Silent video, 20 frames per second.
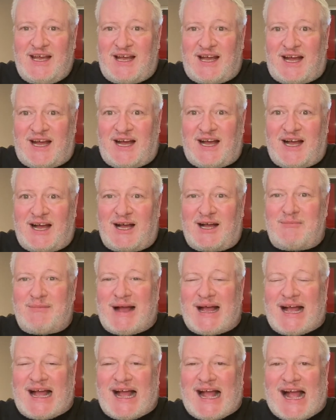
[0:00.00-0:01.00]

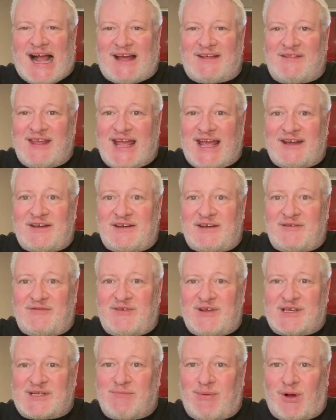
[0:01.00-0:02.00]
at the end of
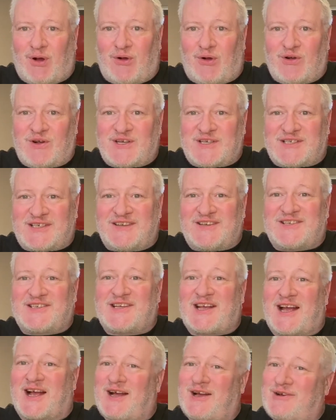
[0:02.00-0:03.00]
this box,
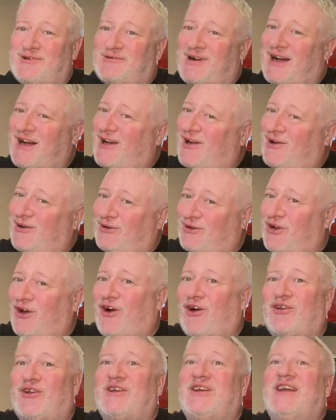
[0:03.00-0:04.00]
so hold
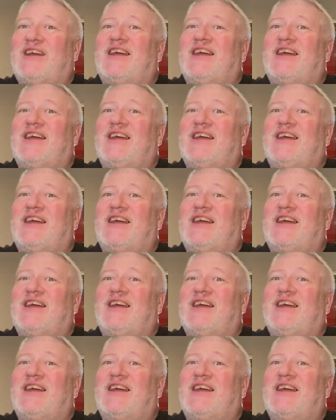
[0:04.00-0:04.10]
on.